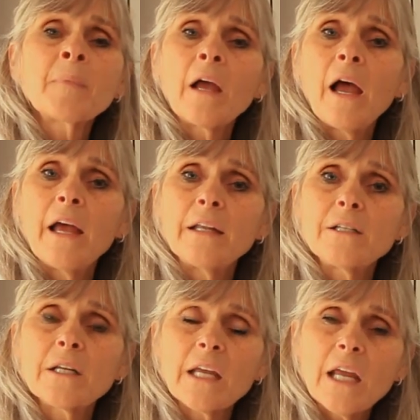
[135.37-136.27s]

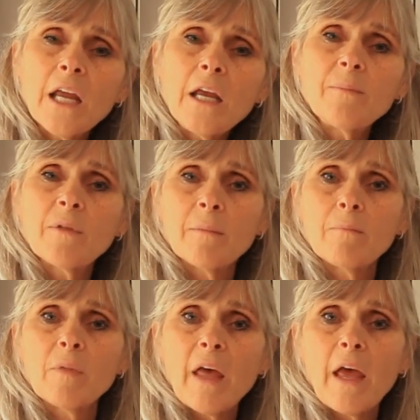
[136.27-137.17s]
and keep
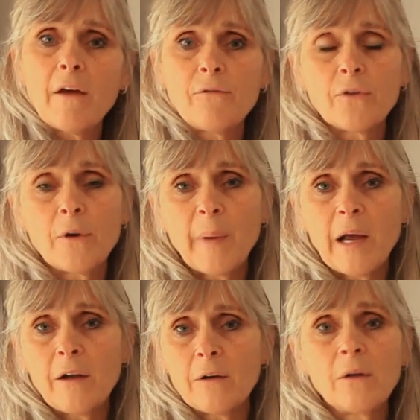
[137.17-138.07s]
them there for
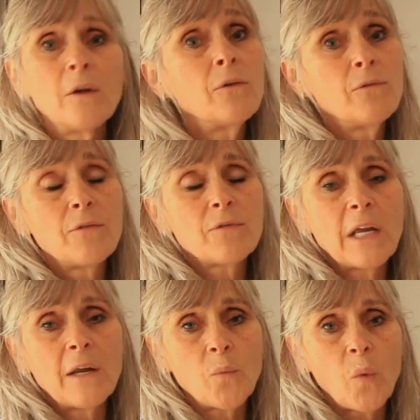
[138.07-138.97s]
about
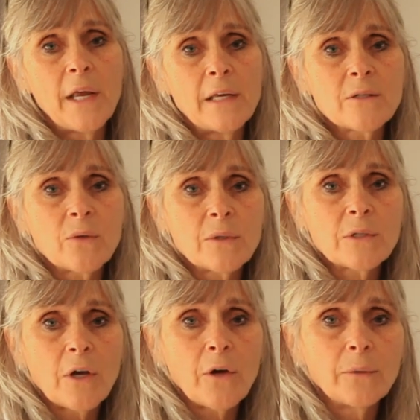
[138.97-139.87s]
15 weeks or
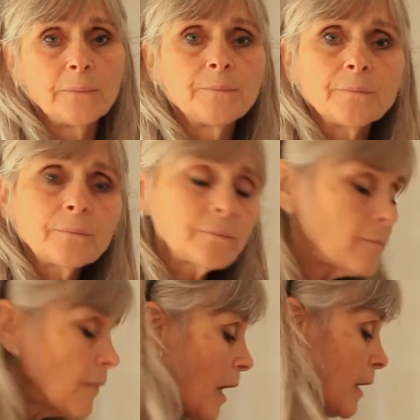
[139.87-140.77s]
so.
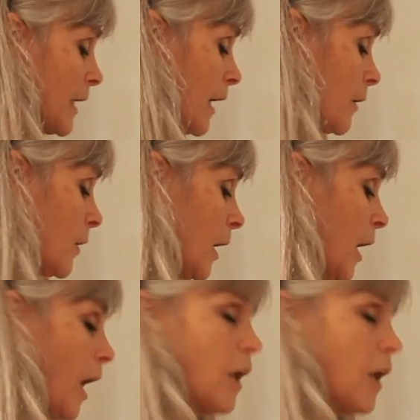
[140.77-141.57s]
And now a